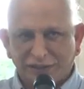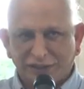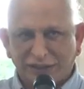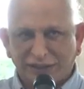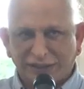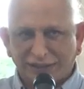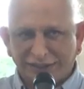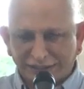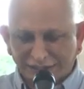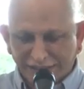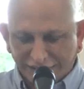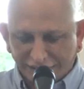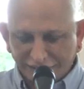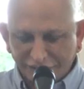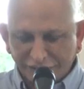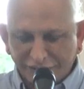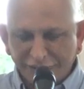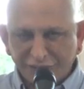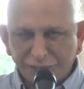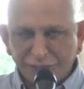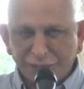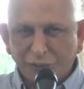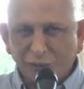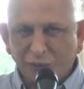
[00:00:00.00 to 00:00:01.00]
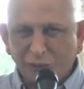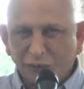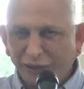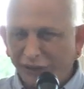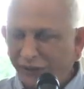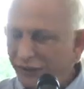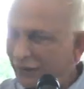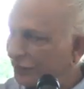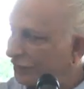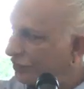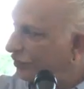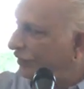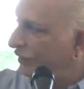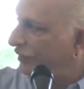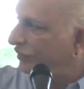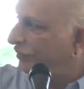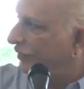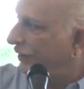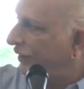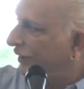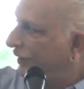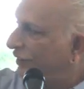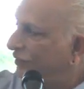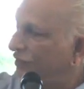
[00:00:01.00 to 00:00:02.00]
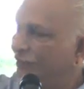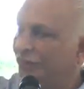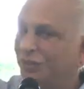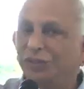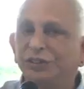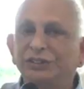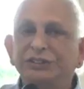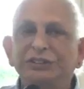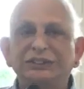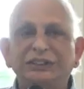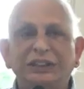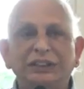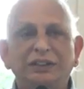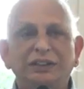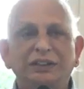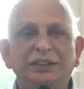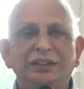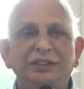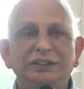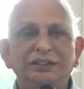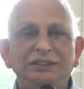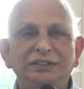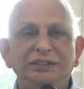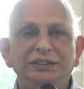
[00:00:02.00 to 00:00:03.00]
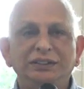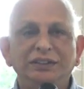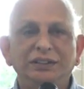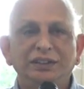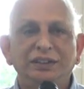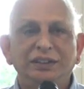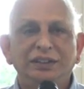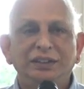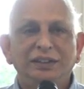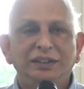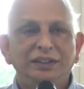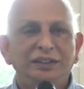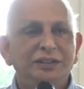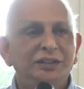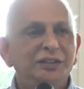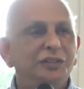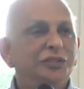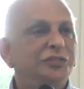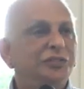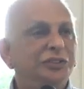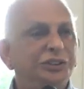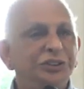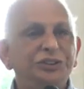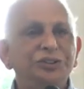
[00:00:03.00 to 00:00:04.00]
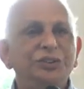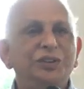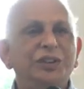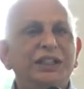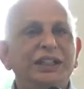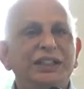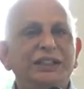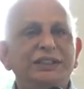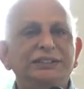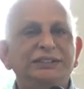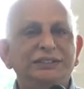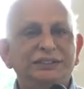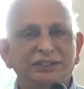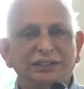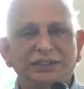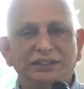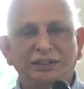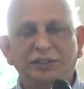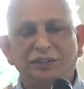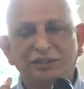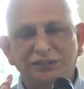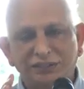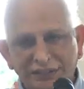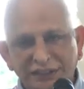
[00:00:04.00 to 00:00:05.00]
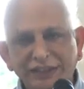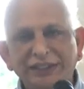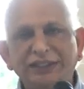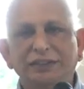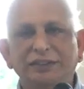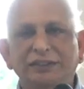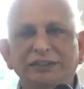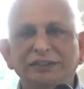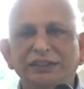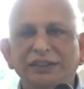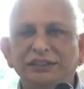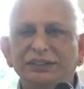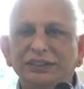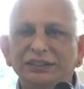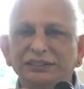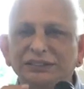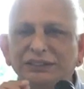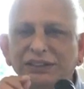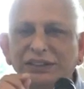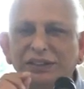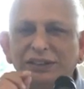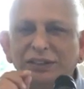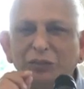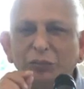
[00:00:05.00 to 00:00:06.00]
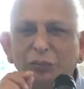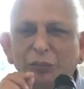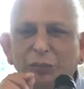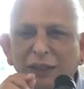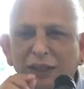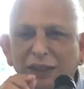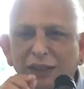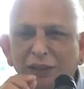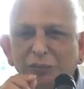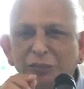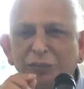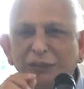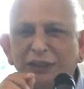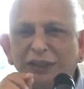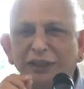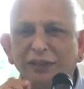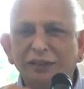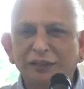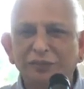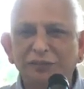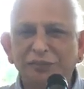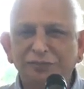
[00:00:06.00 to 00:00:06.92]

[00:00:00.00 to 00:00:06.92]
at every point where we have those chakras, visualize or think that there's a little bulb there.